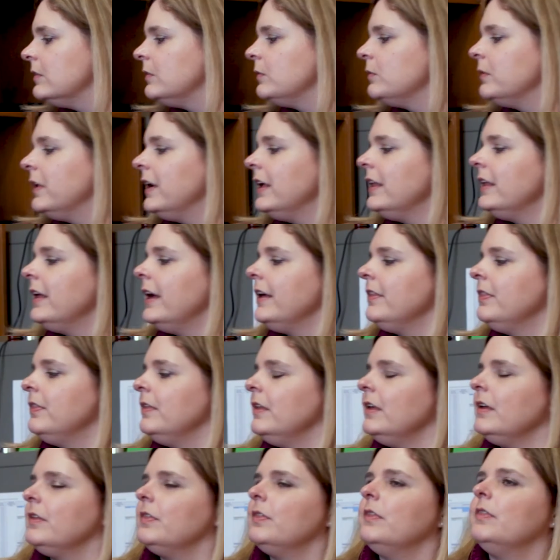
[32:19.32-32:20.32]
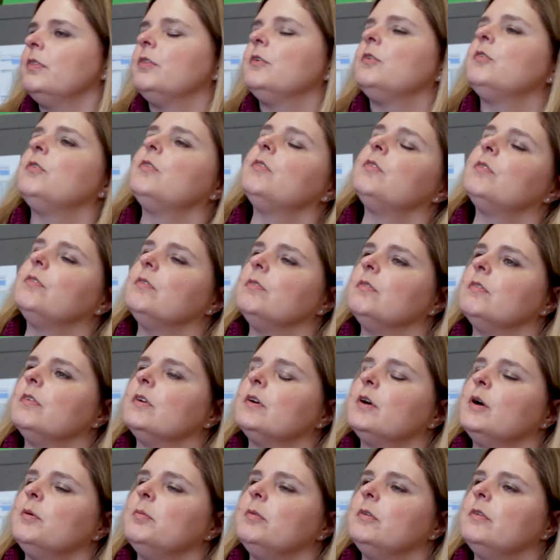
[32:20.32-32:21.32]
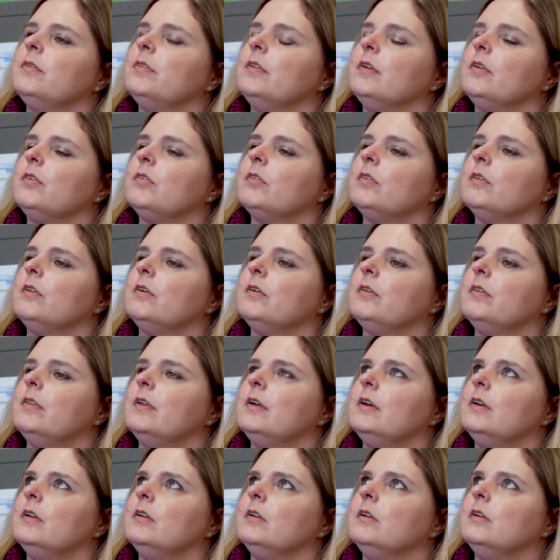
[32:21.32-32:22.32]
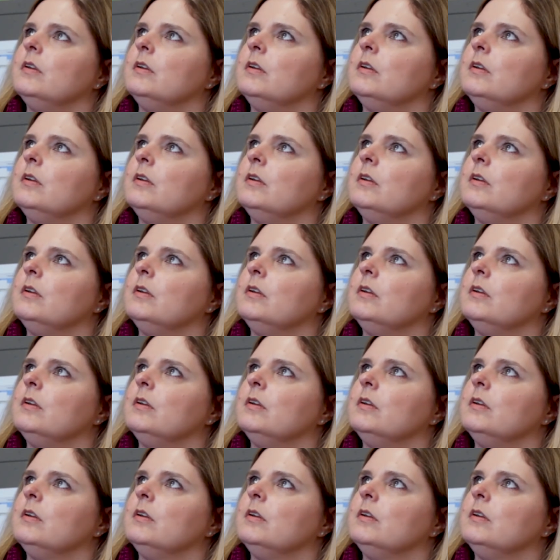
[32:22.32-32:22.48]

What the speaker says: Well, I think that there's a couple of things in there that...